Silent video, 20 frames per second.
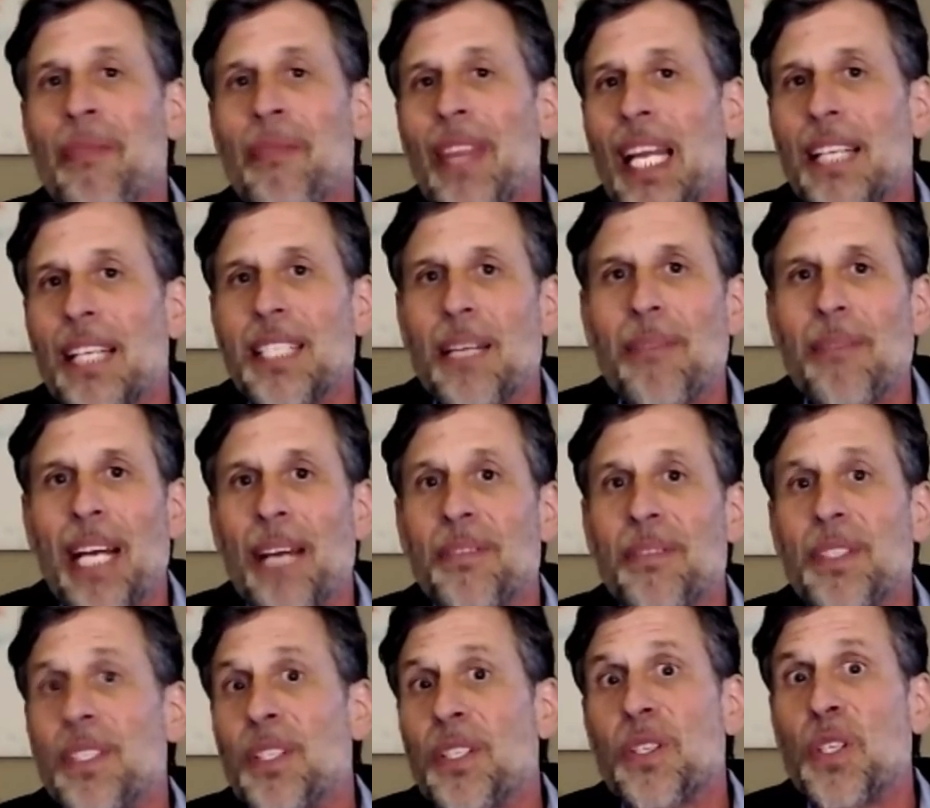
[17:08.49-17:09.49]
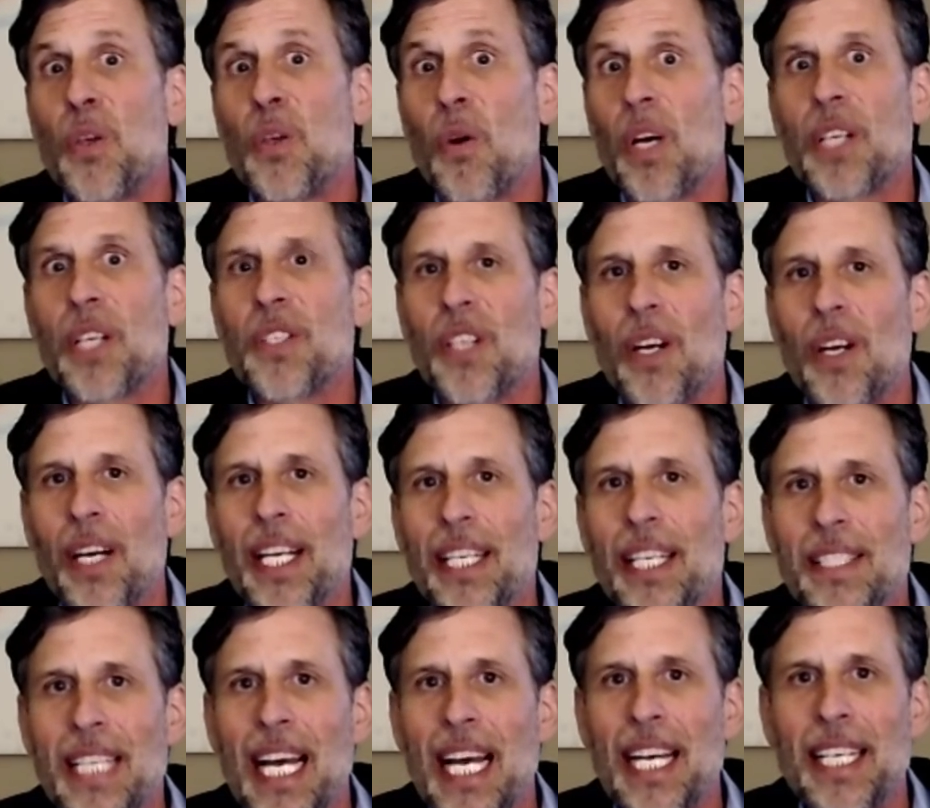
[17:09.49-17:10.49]
And sometimes just the org chart
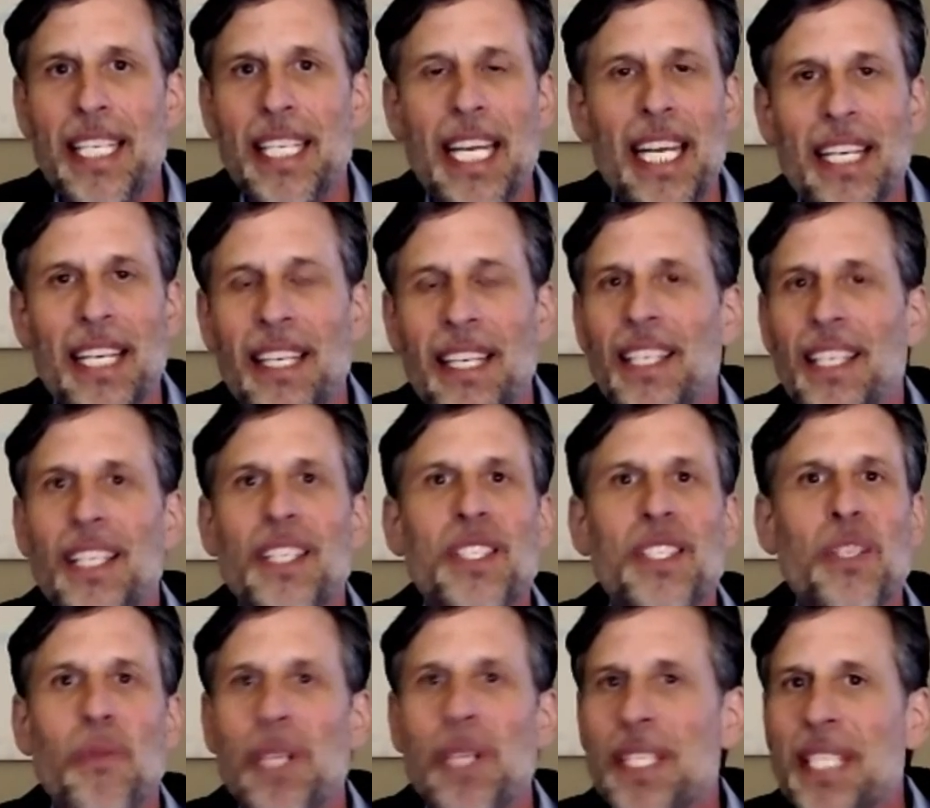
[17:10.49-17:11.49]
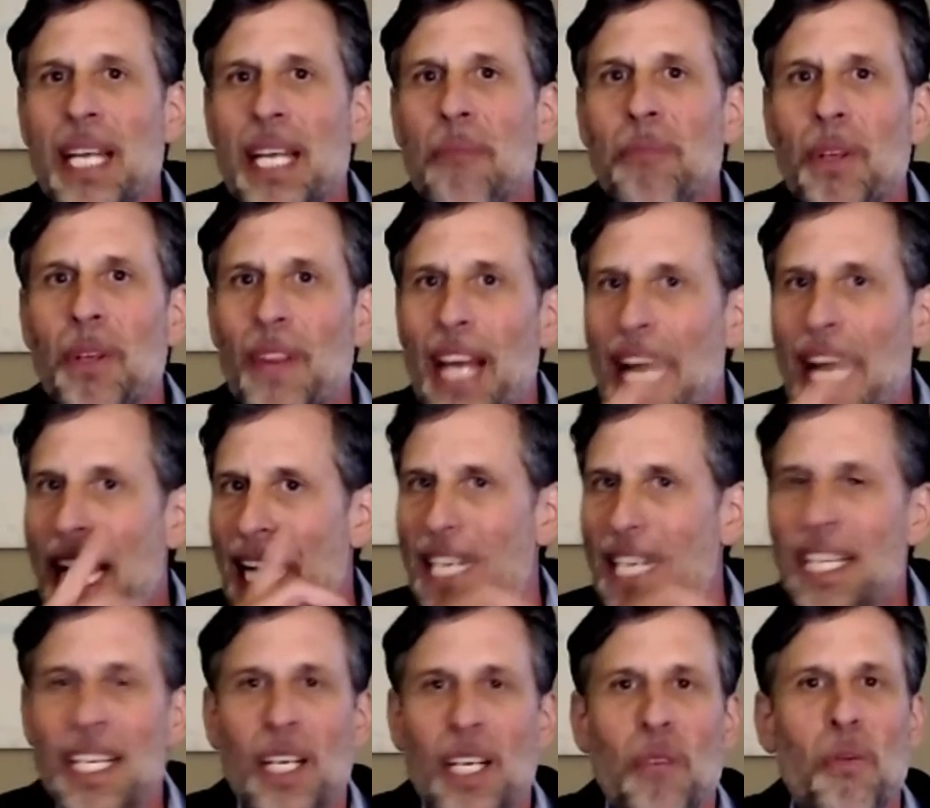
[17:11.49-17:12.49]
gets out of date. So we assemble that
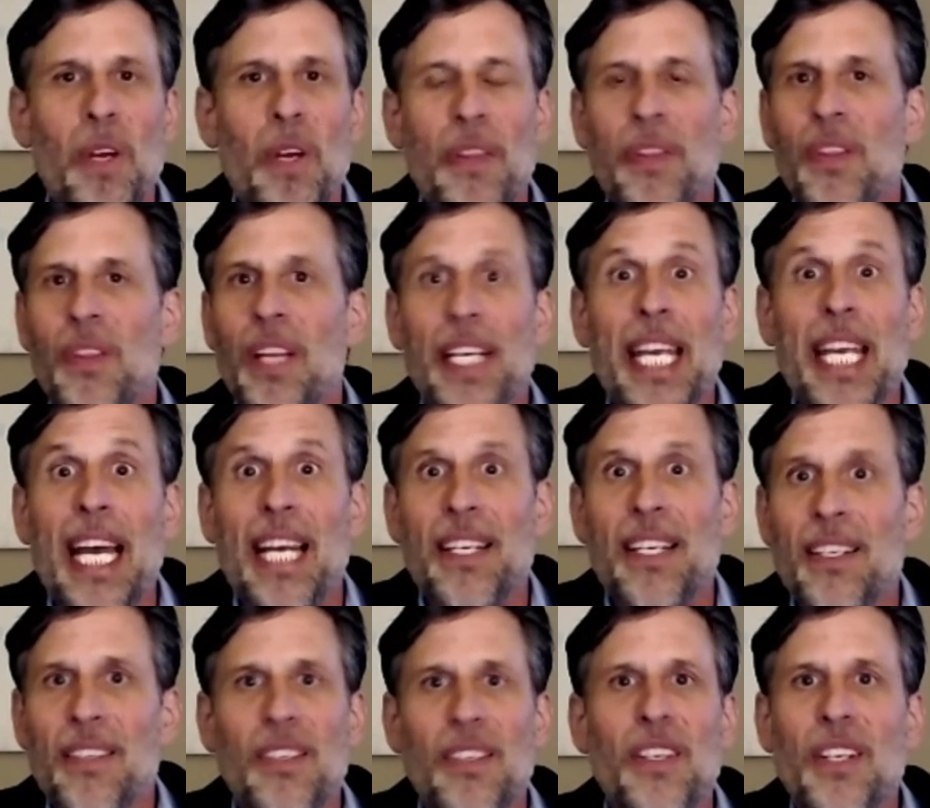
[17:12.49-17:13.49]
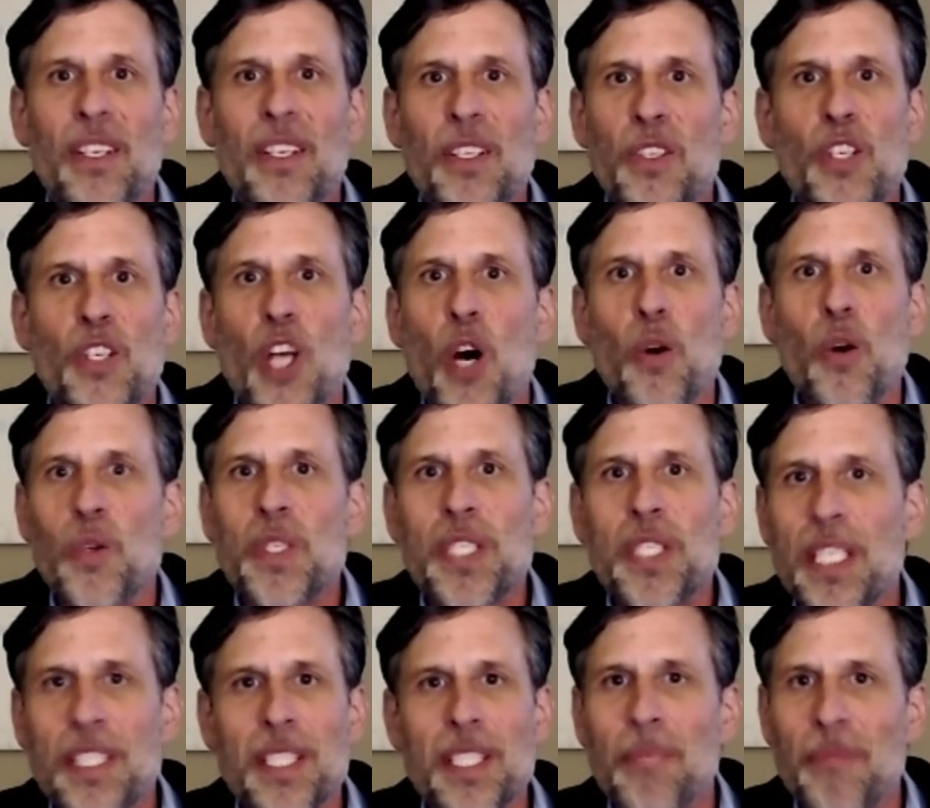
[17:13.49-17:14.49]
with, again, no
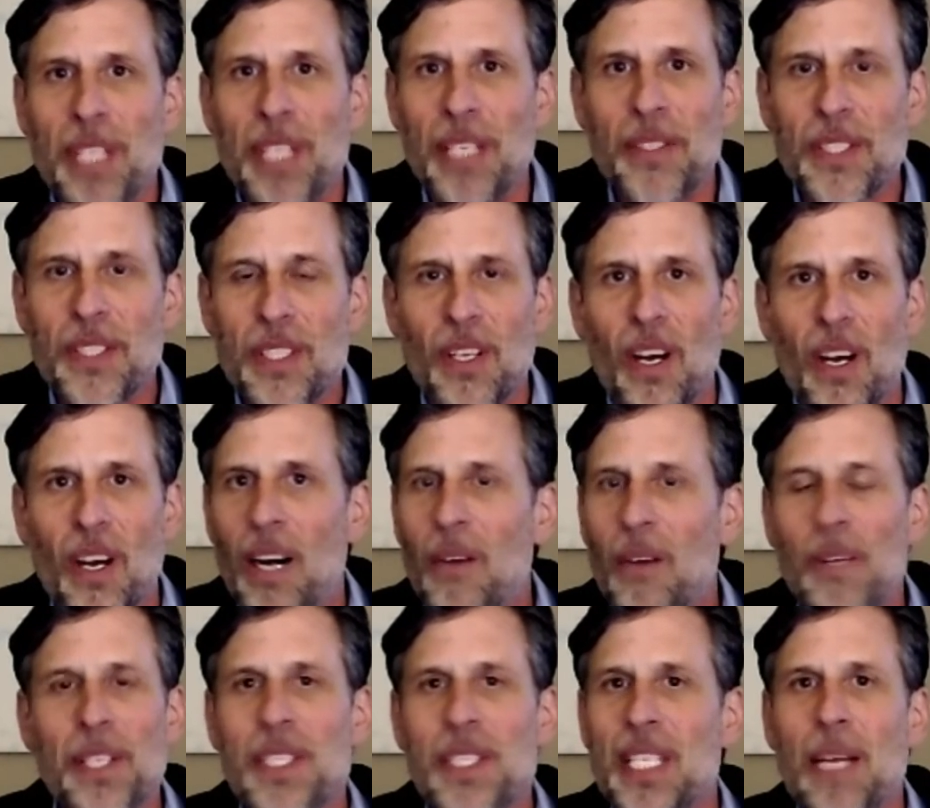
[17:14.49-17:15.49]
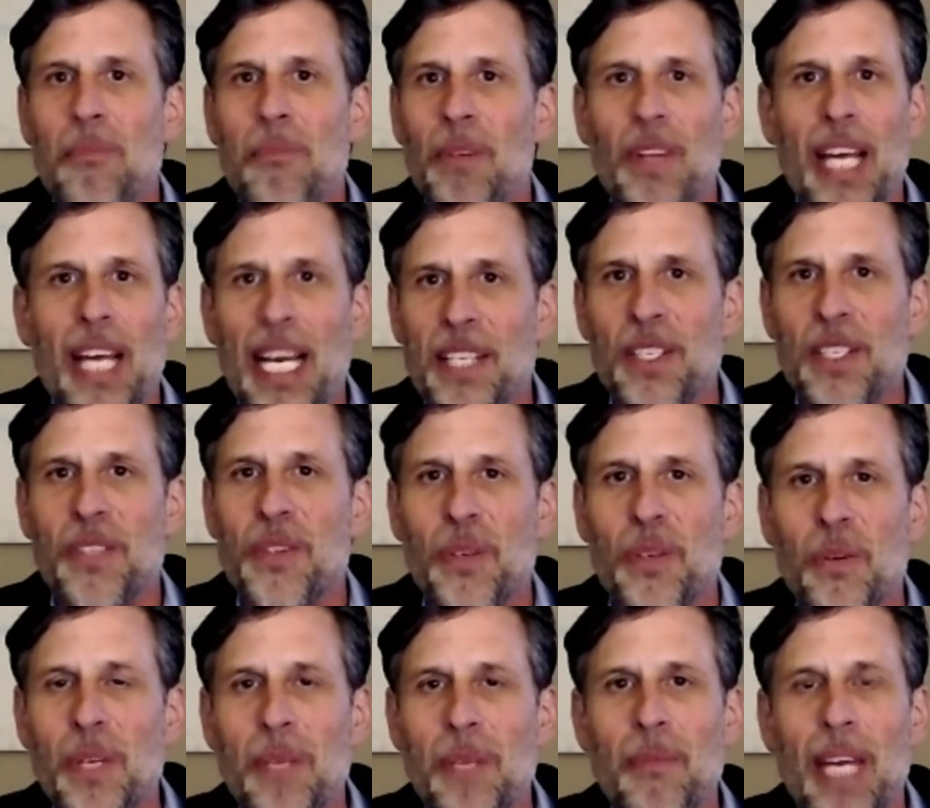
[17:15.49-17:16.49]
systems install. We assemble that just
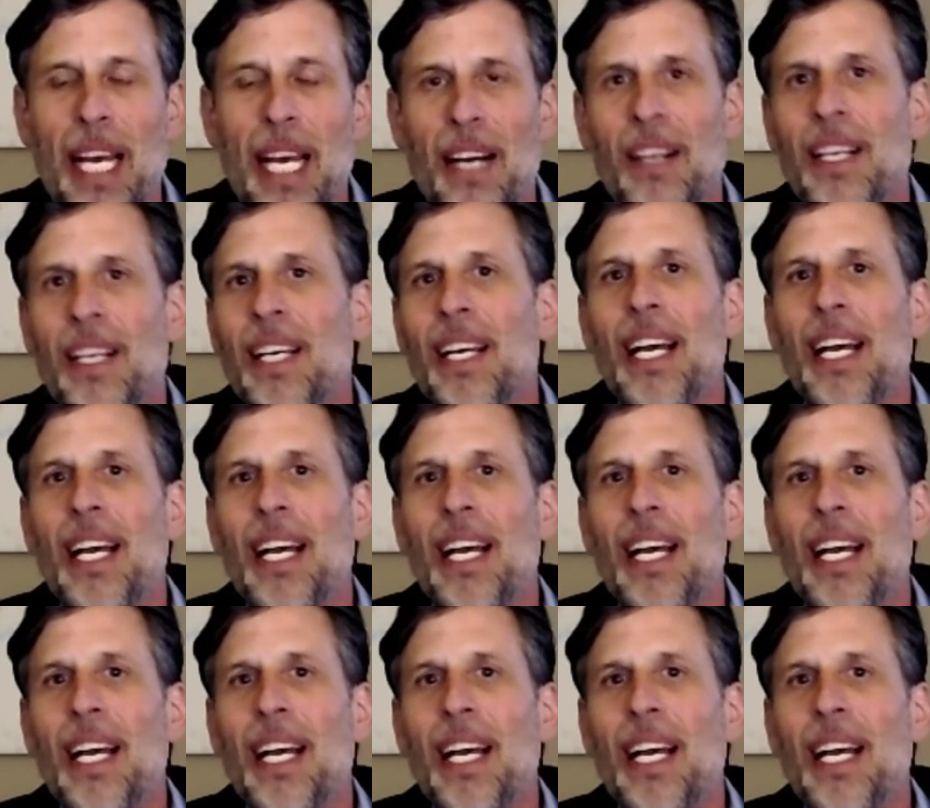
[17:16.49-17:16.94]
through email.